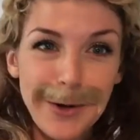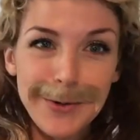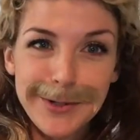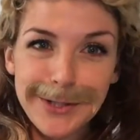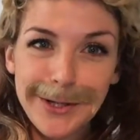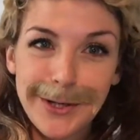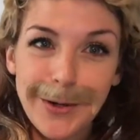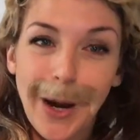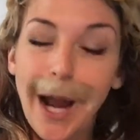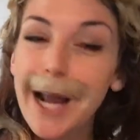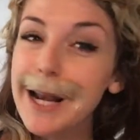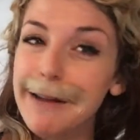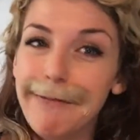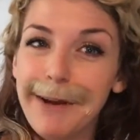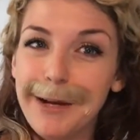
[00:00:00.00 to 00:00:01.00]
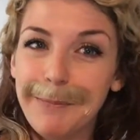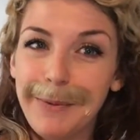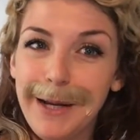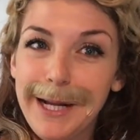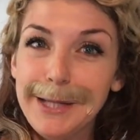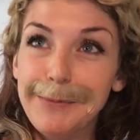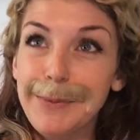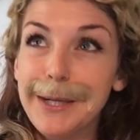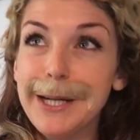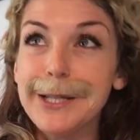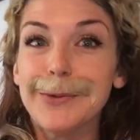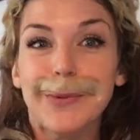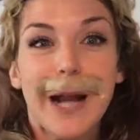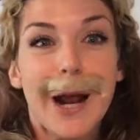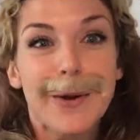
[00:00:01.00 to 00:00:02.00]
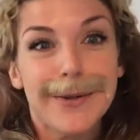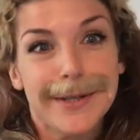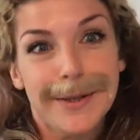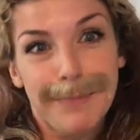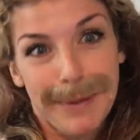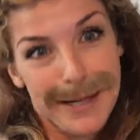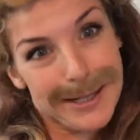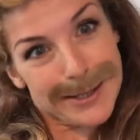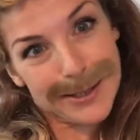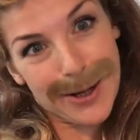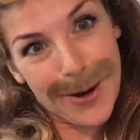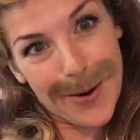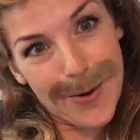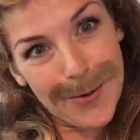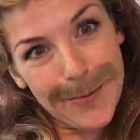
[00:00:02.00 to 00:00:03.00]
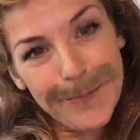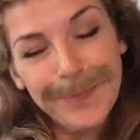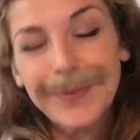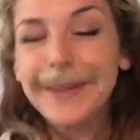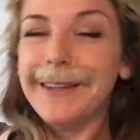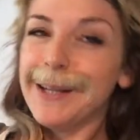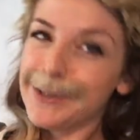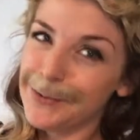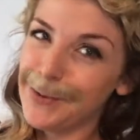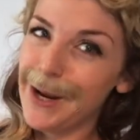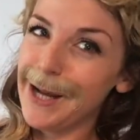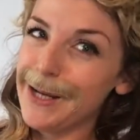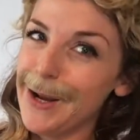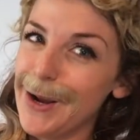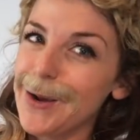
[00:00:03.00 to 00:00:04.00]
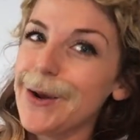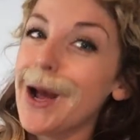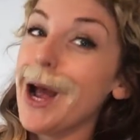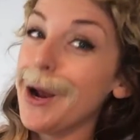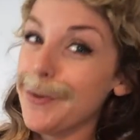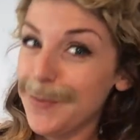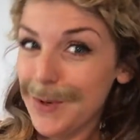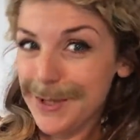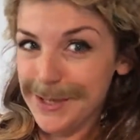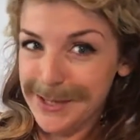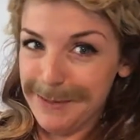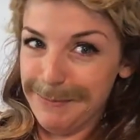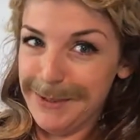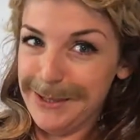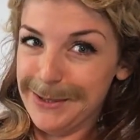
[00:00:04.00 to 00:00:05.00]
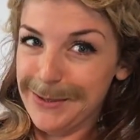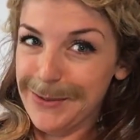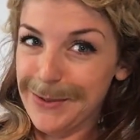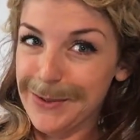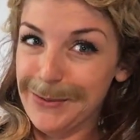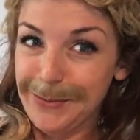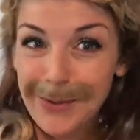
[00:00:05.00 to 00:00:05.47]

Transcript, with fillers: also, I love eggplants because when I was in the Peace Corps, that's right, y'all, I was in the Peace Corps.